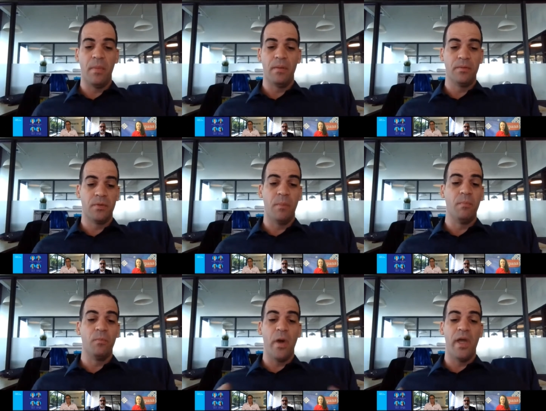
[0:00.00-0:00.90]
some
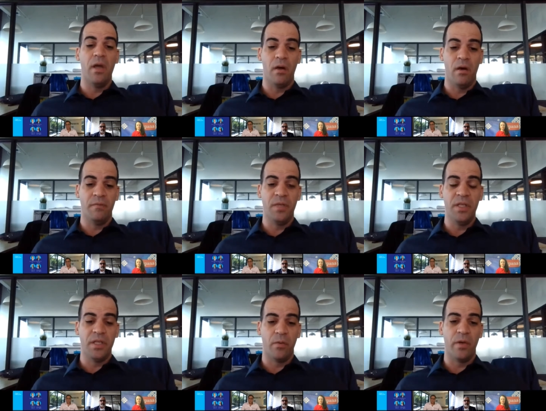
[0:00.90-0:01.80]
way of
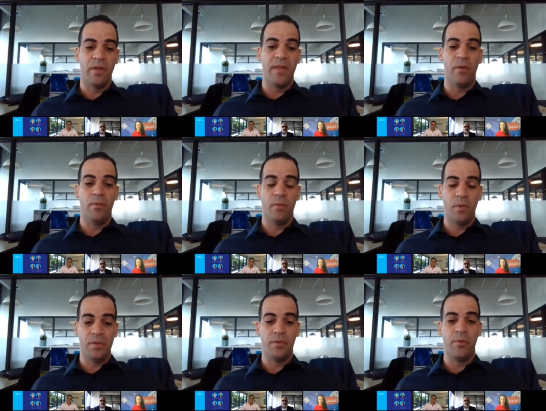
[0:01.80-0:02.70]
digital, whether that
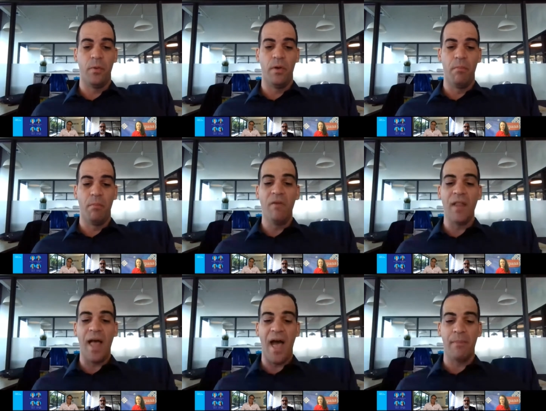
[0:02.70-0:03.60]
was through a
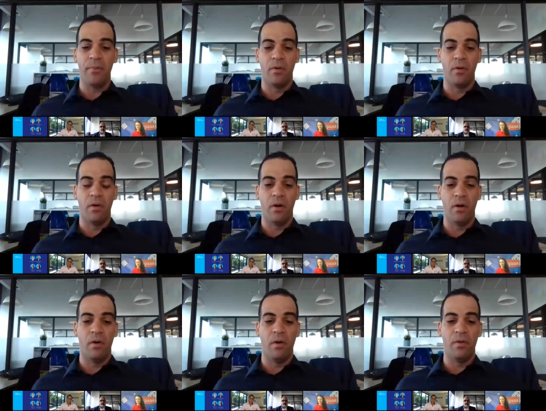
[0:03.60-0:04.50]
mobile app
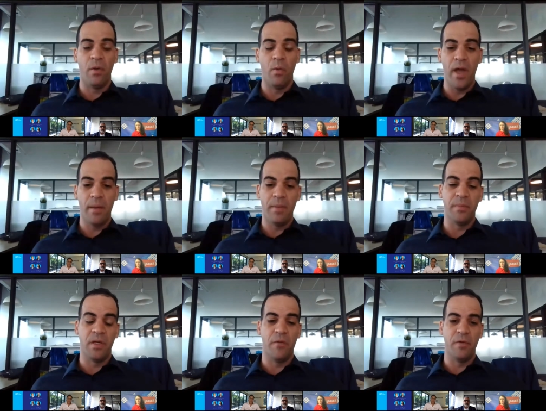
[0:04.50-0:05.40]
or the web. I
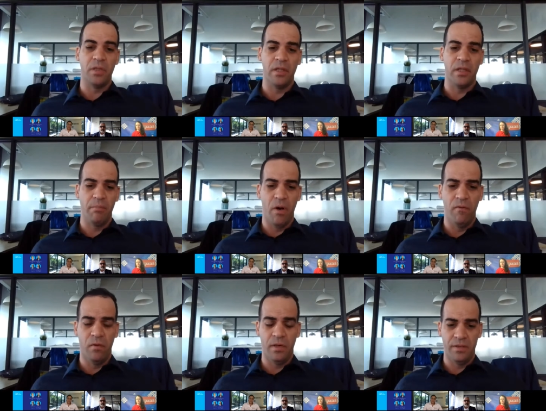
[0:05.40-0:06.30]
mean, obviously the
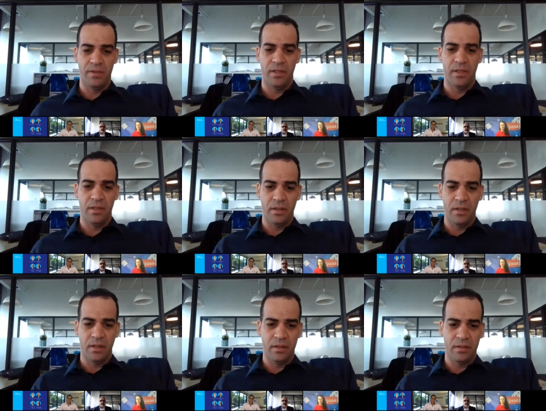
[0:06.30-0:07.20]
mobile is the
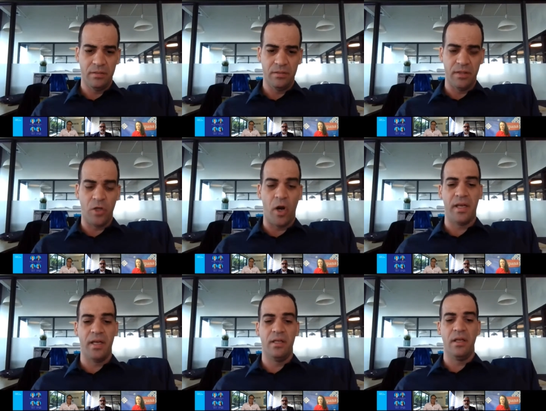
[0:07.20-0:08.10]

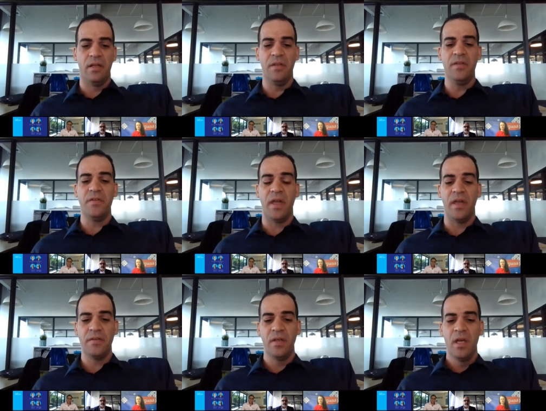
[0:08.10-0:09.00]
target these
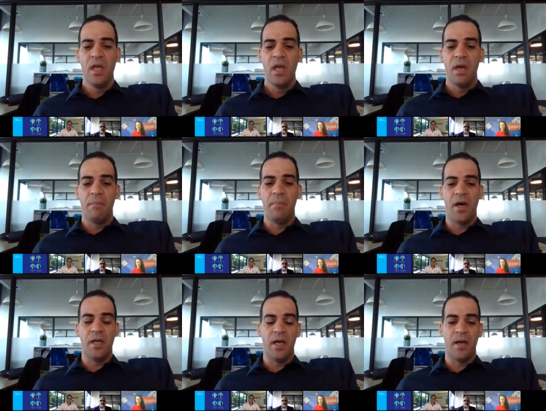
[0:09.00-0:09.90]
days,
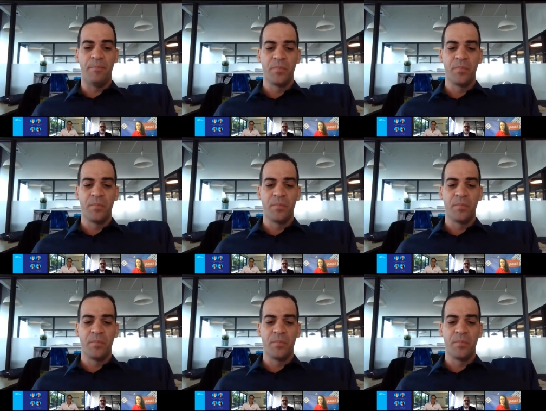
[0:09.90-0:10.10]
but